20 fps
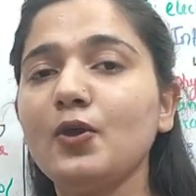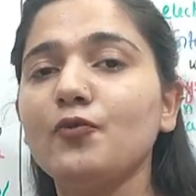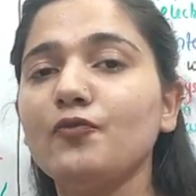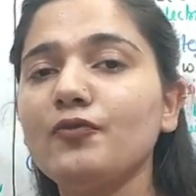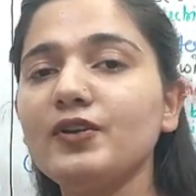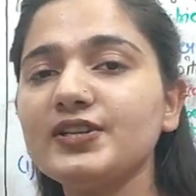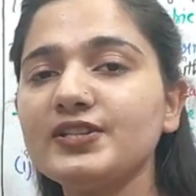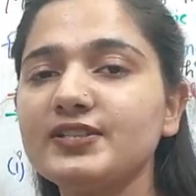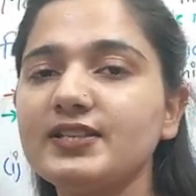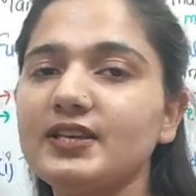
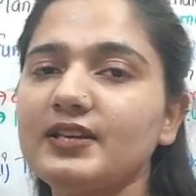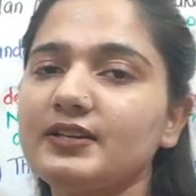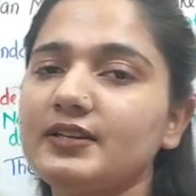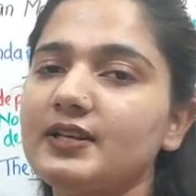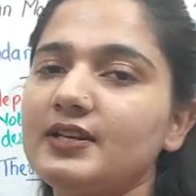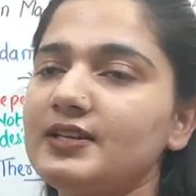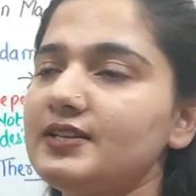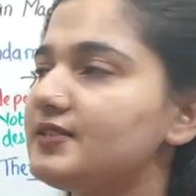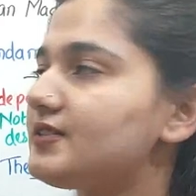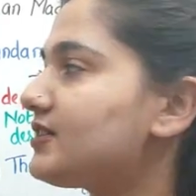which
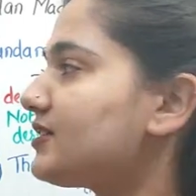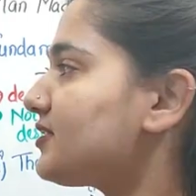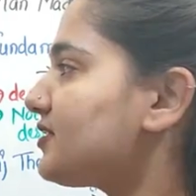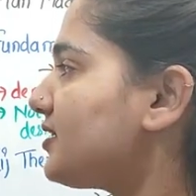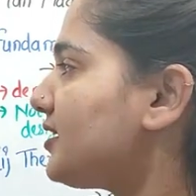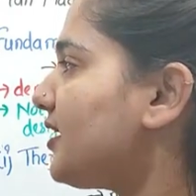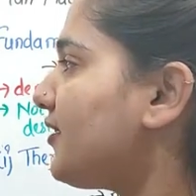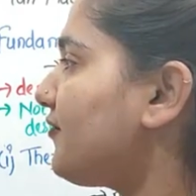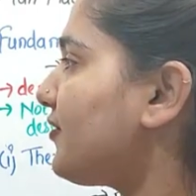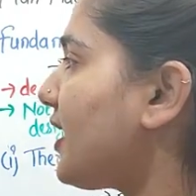signal is
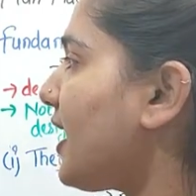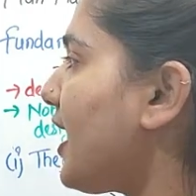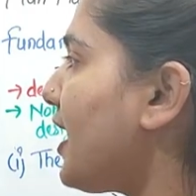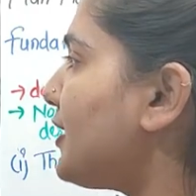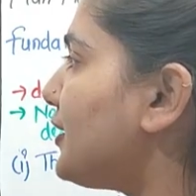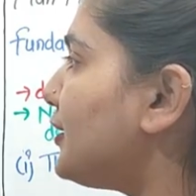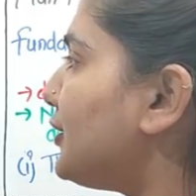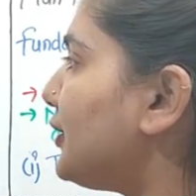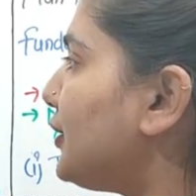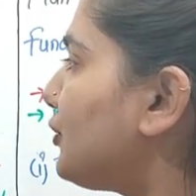received,
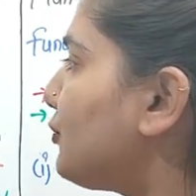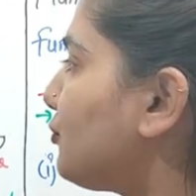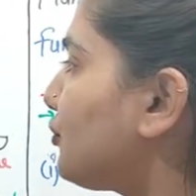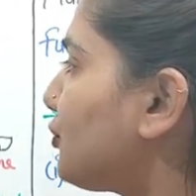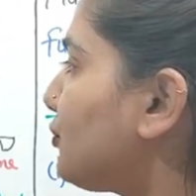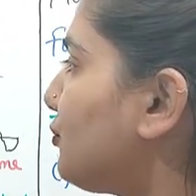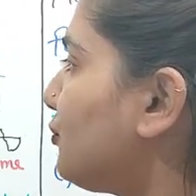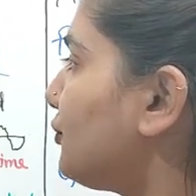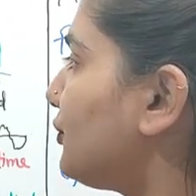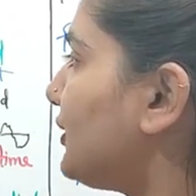and due
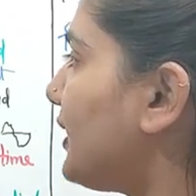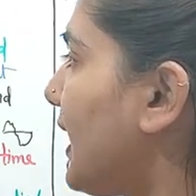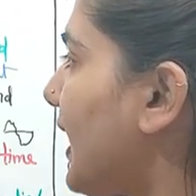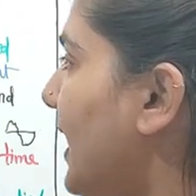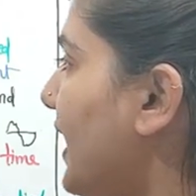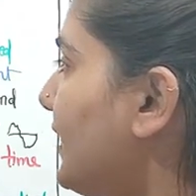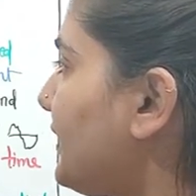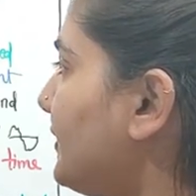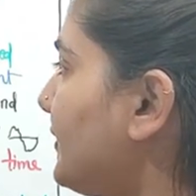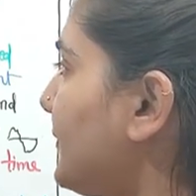to
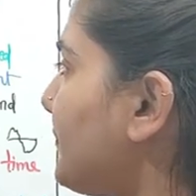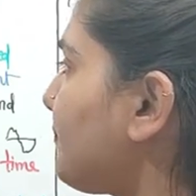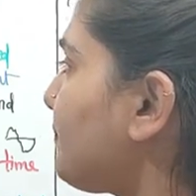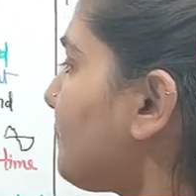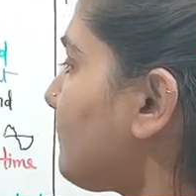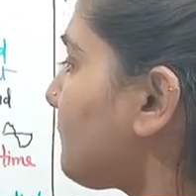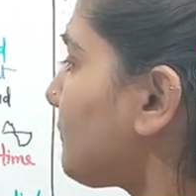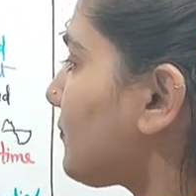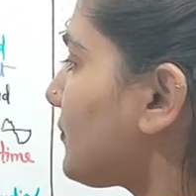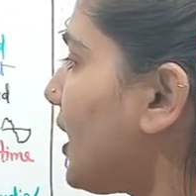that,
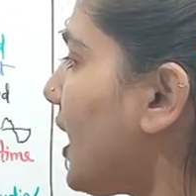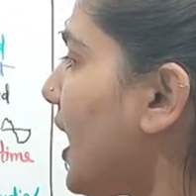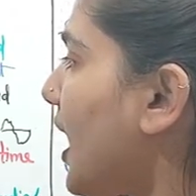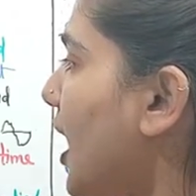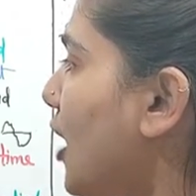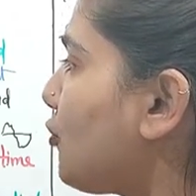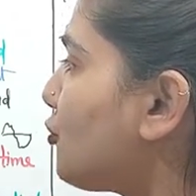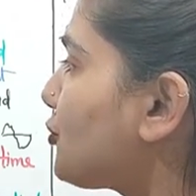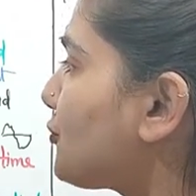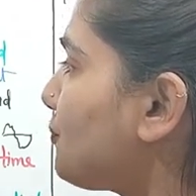the
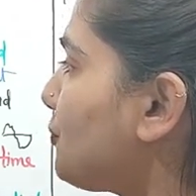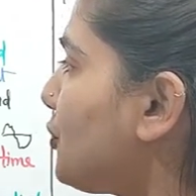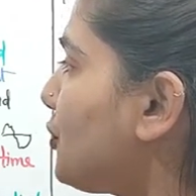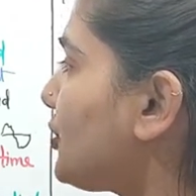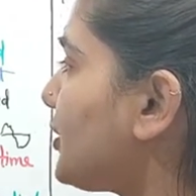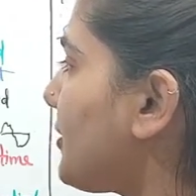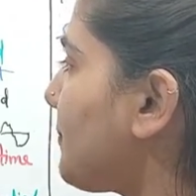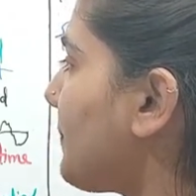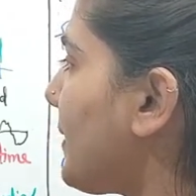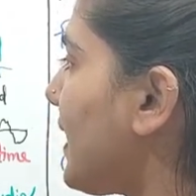
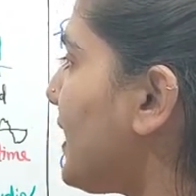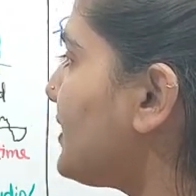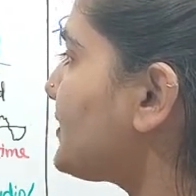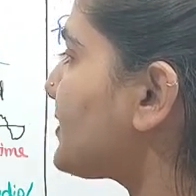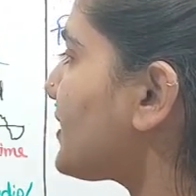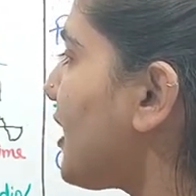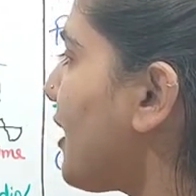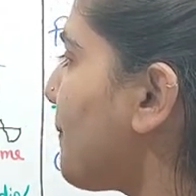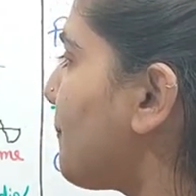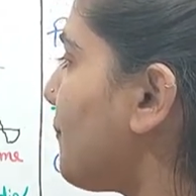output
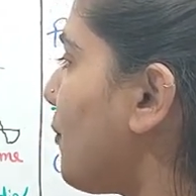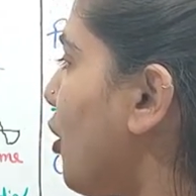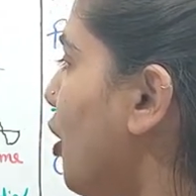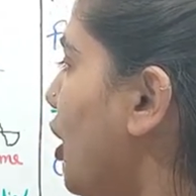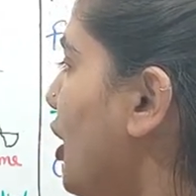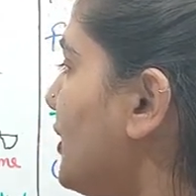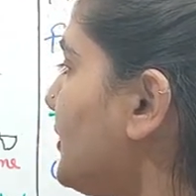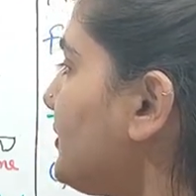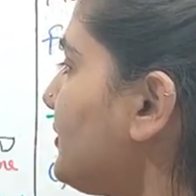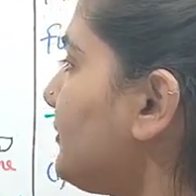depends
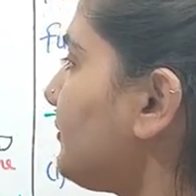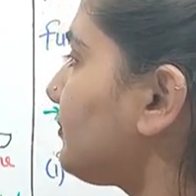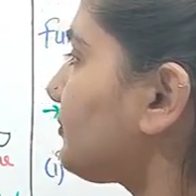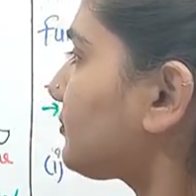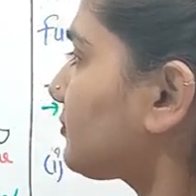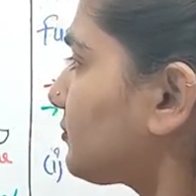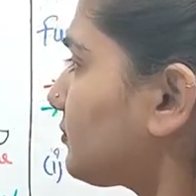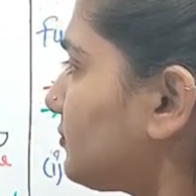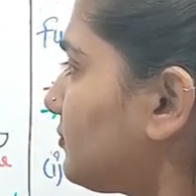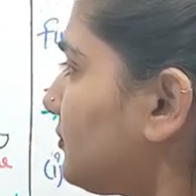upon
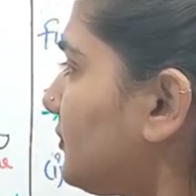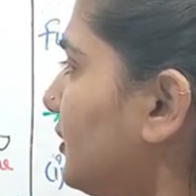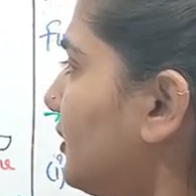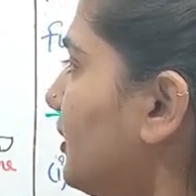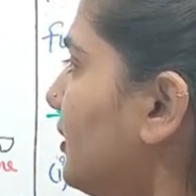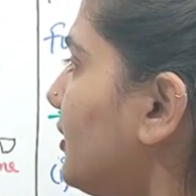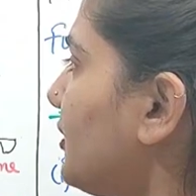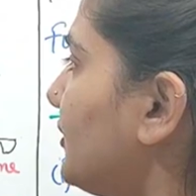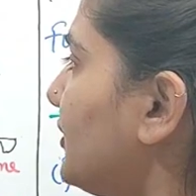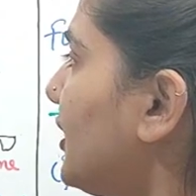
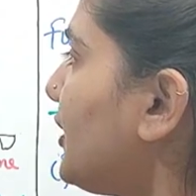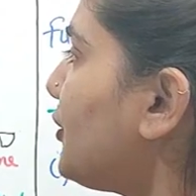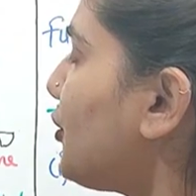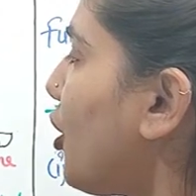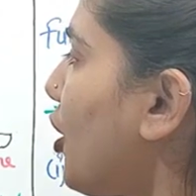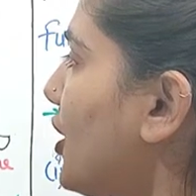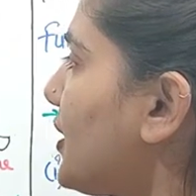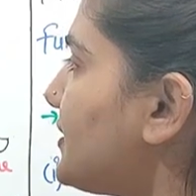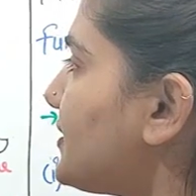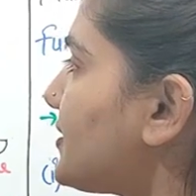the
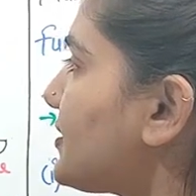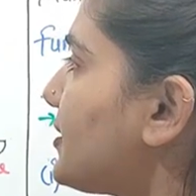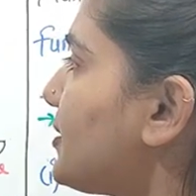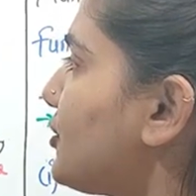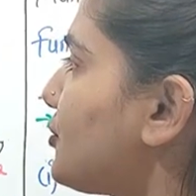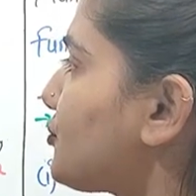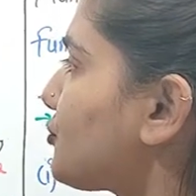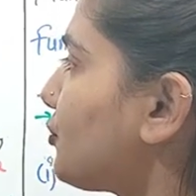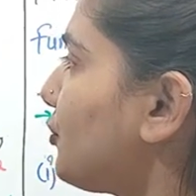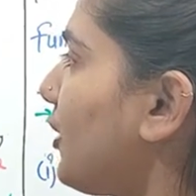noise.
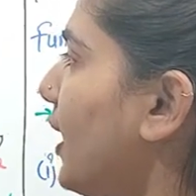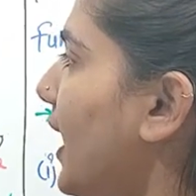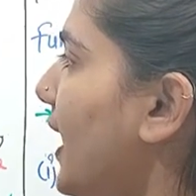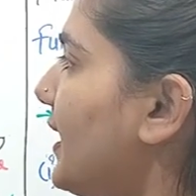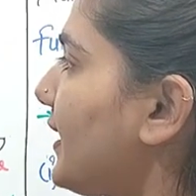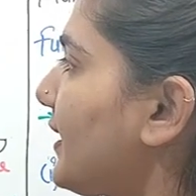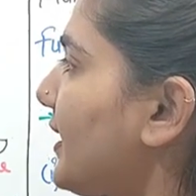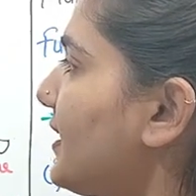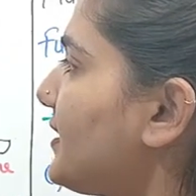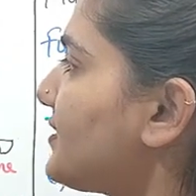So
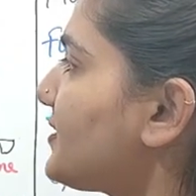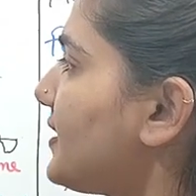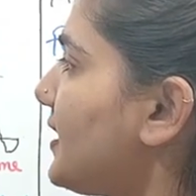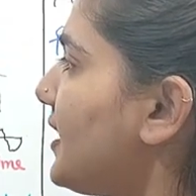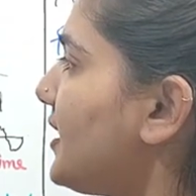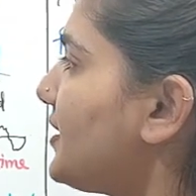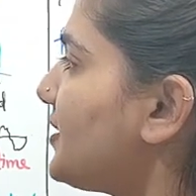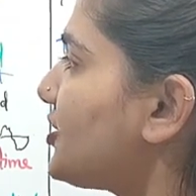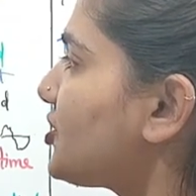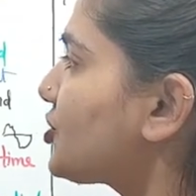I can
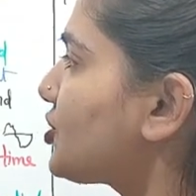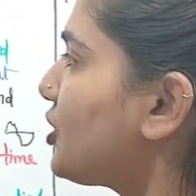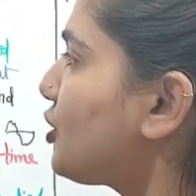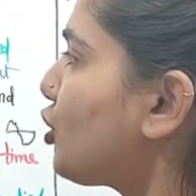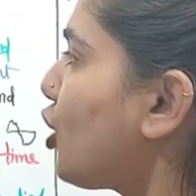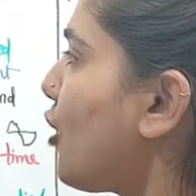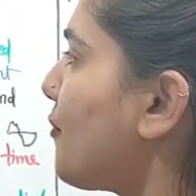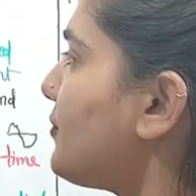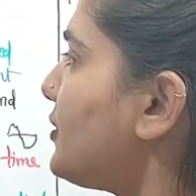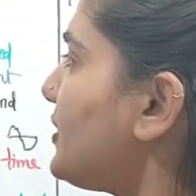say in digital
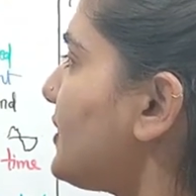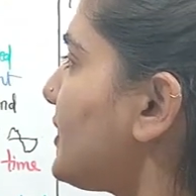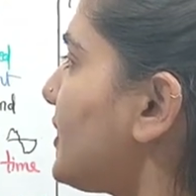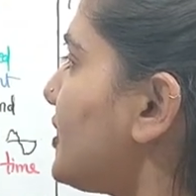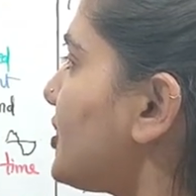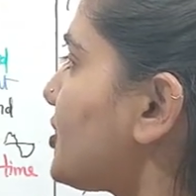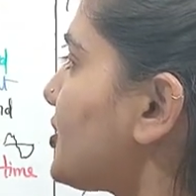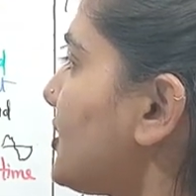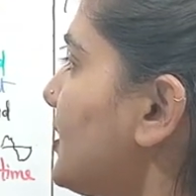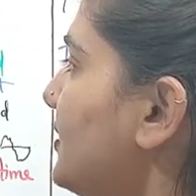
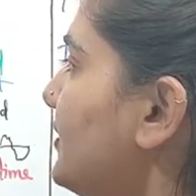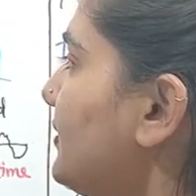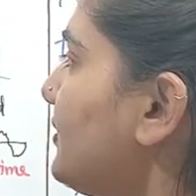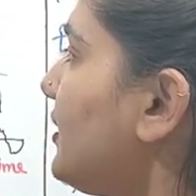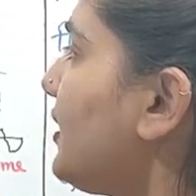communication,